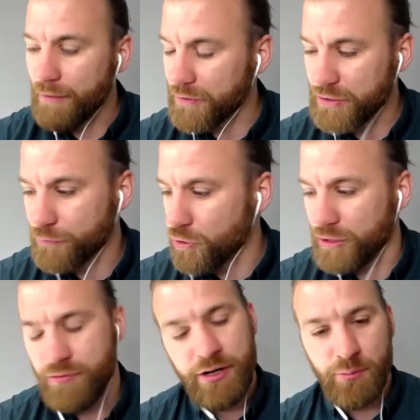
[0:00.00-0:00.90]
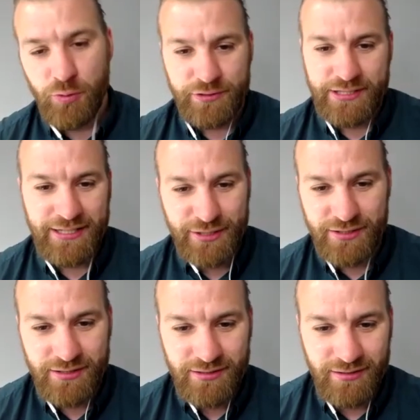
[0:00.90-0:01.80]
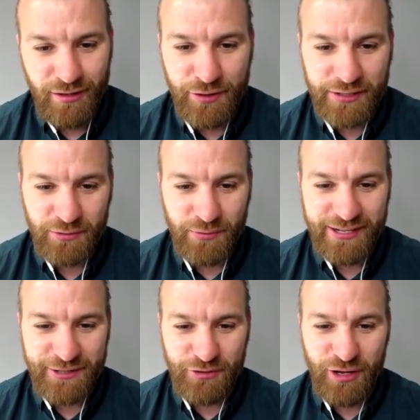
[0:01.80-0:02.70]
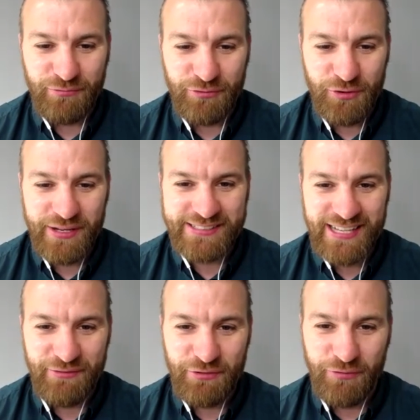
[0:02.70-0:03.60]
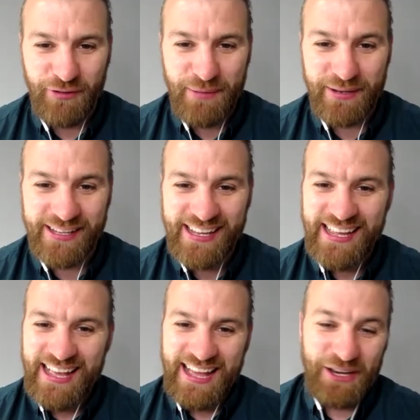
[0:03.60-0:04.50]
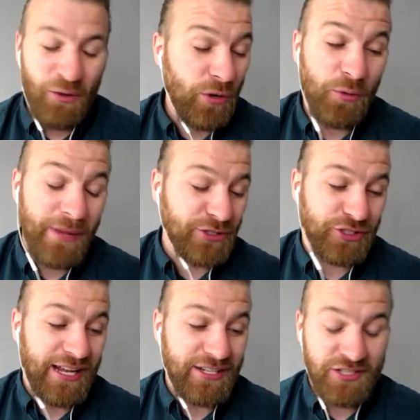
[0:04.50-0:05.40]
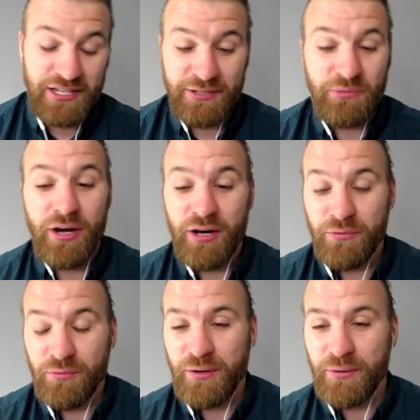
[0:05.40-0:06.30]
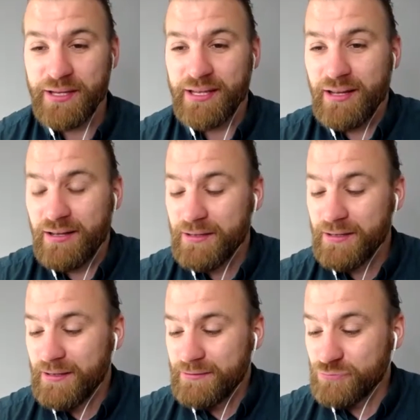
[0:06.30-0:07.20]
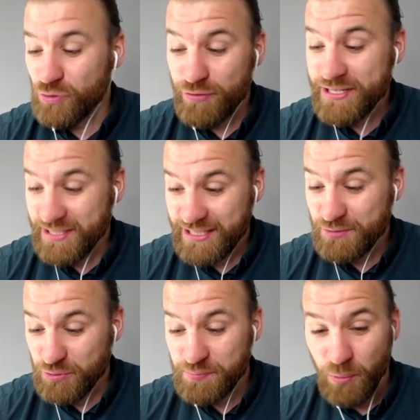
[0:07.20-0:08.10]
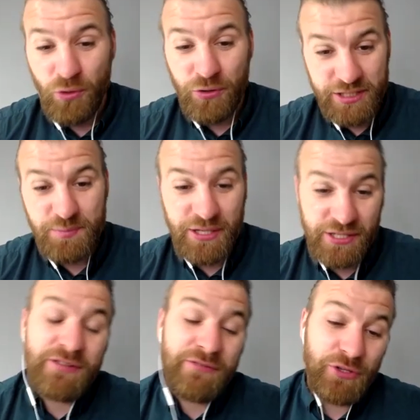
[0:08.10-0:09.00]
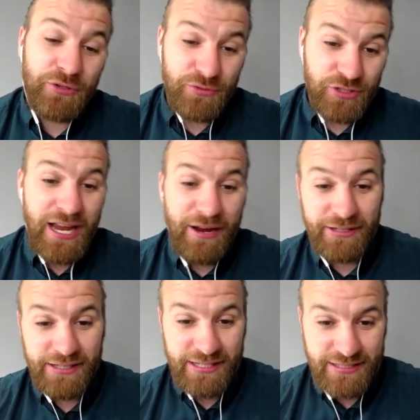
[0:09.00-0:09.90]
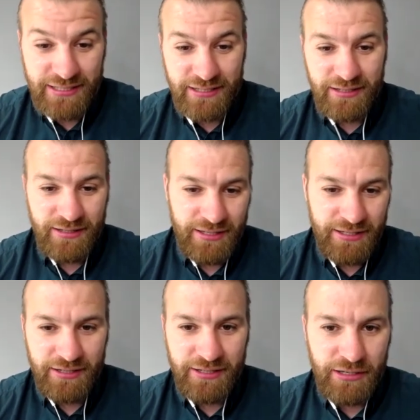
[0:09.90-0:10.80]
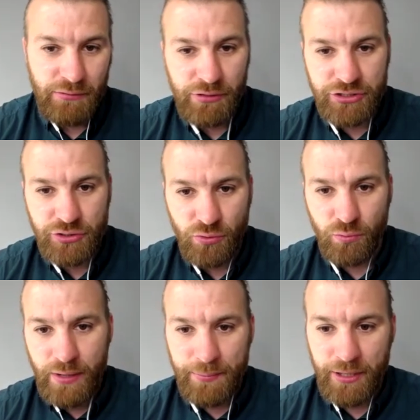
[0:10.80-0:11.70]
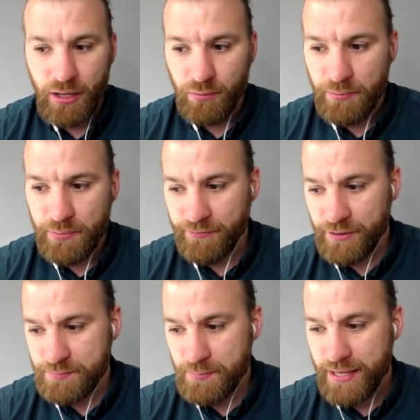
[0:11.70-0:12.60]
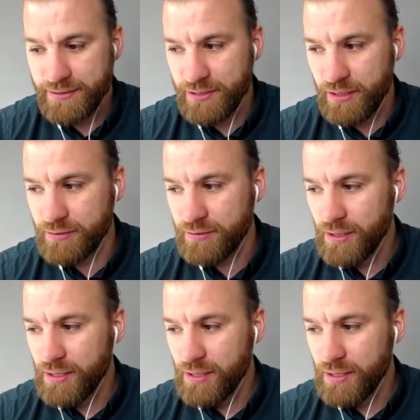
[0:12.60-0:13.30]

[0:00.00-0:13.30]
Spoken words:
think you've got incredible resilience. I think the way that you've come through it to have the family, and I will mention actually while we're here, the reason this was born is because of you sharing this in an original webinar when we first met. So